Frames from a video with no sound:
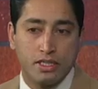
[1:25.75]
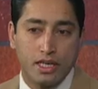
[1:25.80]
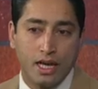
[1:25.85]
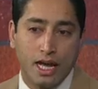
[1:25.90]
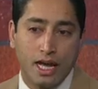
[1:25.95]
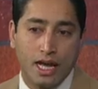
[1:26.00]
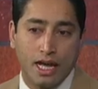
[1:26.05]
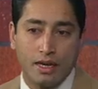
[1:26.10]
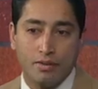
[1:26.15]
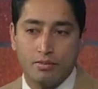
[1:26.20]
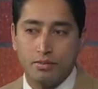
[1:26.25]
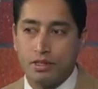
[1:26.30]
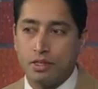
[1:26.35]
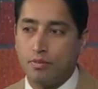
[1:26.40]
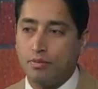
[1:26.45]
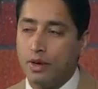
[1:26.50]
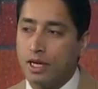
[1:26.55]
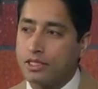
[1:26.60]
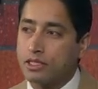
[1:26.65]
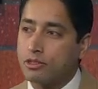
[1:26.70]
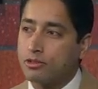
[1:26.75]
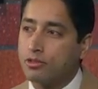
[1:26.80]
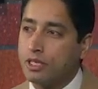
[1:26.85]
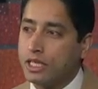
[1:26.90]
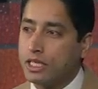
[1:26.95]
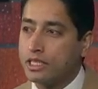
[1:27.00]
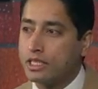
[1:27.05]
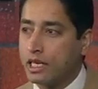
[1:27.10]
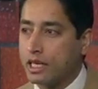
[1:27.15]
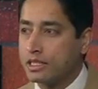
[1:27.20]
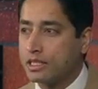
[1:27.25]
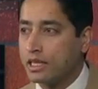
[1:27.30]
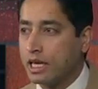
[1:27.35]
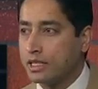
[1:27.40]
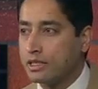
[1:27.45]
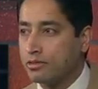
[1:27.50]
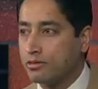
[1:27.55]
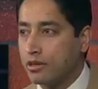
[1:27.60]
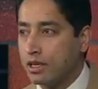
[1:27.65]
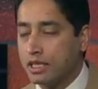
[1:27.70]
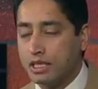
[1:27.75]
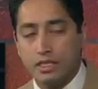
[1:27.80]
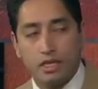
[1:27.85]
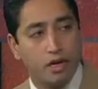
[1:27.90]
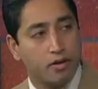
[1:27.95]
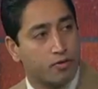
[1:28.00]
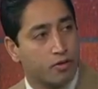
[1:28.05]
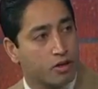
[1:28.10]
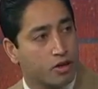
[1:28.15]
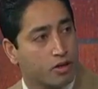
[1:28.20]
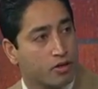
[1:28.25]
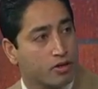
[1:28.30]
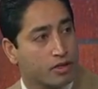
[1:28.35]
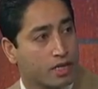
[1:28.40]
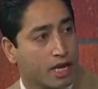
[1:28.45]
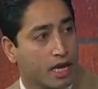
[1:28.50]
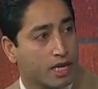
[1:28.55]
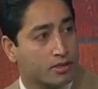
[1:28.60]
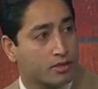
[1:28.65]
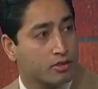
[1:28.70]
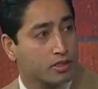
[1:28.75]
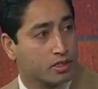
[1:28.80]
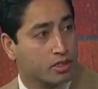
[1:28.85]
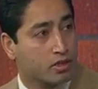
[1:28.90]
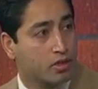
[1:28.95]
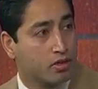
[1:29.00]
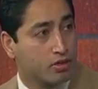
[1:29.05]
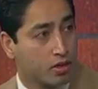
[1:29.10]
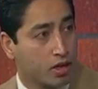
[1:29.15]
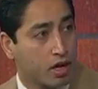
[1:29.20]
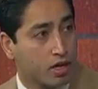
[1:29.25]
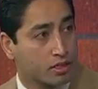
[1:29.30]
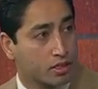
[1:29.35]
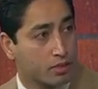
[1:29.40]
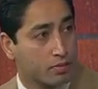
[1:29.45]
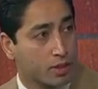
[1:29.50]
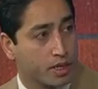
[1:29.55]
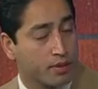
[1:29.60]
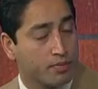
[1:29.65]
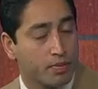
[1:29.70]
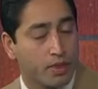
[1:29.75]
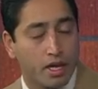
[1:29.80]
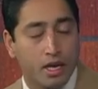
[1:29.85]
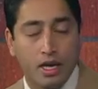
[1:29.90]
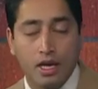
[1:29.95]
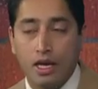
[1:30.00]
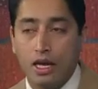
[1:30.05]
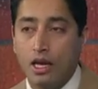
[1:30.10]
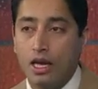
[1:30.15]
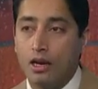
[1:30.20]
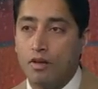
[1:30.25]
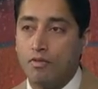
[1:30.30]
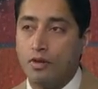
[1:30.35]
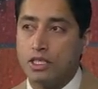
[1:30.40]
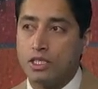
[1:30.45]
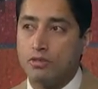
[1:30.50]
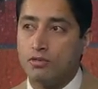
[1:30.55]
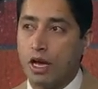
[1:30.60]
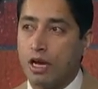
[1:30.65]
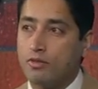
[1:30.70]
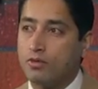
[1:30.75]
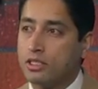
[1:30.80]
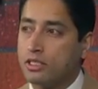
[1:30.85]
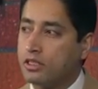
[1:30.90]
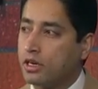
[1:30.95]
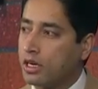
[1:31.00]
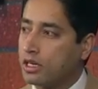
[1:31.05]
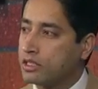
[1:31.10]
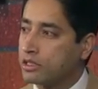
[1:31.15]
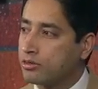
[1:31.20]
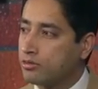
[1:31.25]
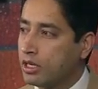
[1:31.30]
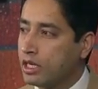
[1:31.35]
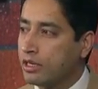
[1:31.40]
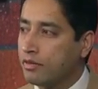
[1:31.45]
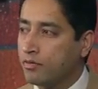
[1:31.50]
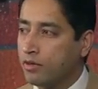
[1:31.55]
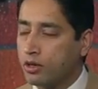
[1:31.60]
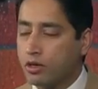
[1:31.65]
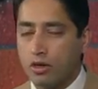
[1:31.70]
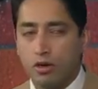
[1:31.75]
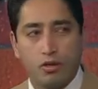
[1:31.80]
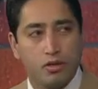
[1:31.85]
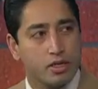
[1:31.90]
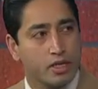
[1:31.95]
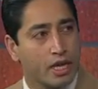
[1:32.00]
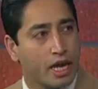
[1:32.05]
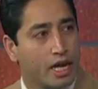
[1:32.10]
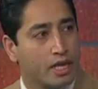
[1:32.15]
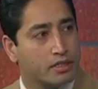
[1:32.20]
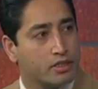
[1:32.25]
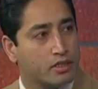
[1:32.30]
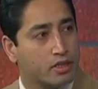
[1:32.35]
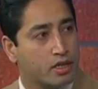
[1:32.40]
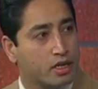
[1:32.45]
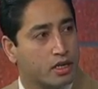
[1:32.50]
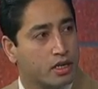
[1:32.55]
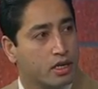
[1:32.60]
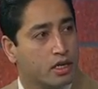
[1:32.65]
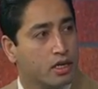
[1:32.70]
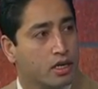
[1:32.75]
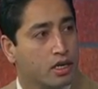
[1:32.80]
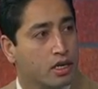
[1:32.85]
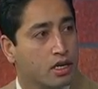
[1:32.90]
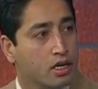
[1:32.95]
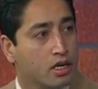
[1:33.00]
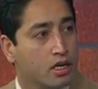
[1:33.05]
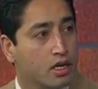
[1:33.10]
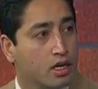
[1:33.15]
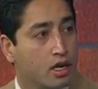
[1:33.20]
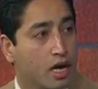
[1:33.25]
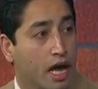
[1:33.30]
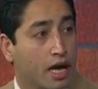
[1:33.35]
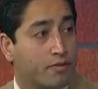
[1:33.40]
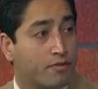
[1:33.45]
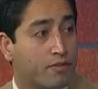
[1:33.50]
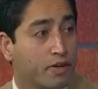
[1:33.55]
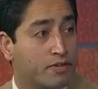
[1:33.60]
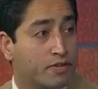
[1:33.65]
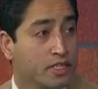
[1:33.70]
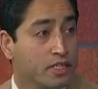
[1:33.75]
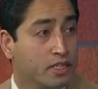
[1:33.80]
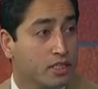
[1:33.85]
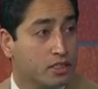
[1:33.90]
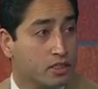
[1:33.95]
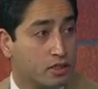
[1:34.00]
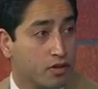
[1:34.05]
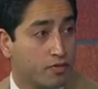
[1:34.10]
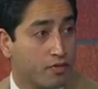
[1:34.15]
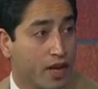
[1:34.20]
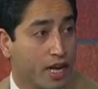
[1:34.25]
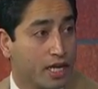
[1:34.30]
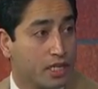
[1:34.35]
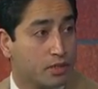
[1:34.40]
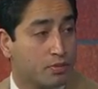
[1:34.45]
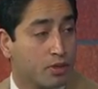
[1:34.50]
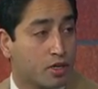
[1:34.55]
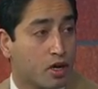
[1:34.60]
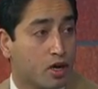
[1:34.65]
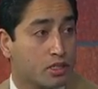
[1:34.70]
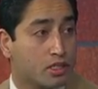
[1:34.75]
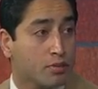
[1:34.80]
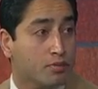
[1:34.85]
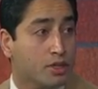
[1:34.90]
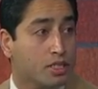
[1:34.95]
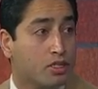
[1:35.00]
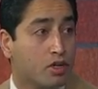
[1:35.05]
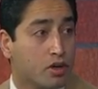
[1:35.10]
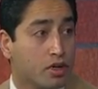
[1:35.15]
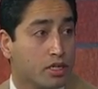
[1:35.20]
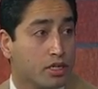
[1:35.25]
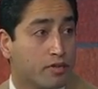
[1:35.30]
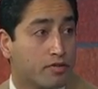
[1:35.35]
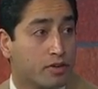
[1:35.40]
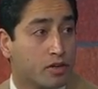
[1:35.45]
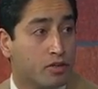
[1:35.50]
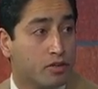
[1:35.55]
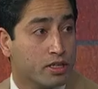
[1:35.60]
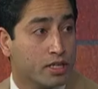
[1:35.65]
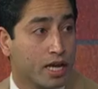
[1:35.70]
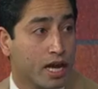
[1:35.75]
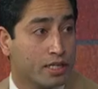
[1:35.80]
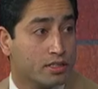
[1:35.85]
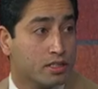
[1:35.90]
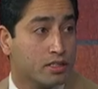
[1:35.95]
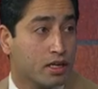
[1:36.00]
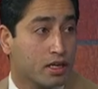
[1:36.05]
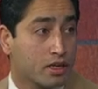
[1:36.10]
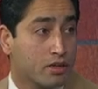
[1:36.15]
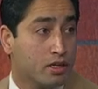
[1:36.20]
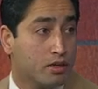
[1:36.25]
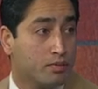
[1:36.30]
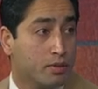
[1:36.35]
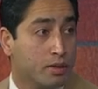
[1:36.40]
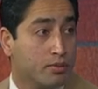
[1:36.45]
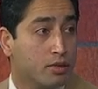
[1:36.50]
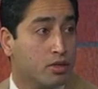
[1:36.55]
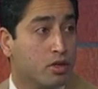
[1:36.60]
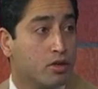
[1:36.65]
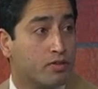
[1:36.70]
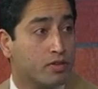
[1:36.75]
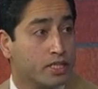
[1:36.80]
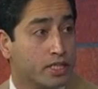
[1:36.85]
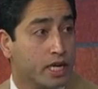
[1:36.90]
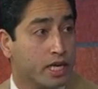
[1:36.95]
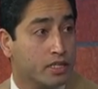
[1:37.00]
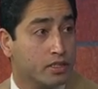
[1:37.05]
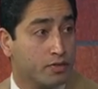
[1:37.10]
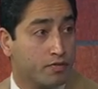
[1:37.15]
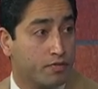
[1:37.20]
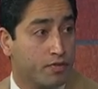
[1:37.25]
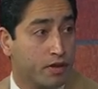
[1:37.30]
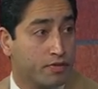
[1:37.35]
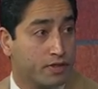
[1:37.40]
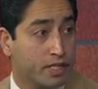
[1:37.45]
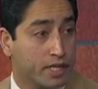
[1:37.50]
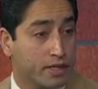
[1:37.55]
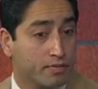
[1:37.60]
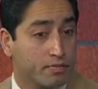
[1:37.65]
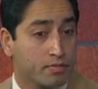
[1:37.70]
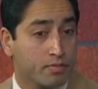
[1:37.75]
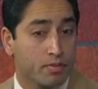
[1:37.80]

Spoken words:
time, the best screening test that's really there for colon cancer is a colonoscopy, which is why we start screening for colon cancer at 50 years of age, because the majority of colon cancers occur in people over the age of 50.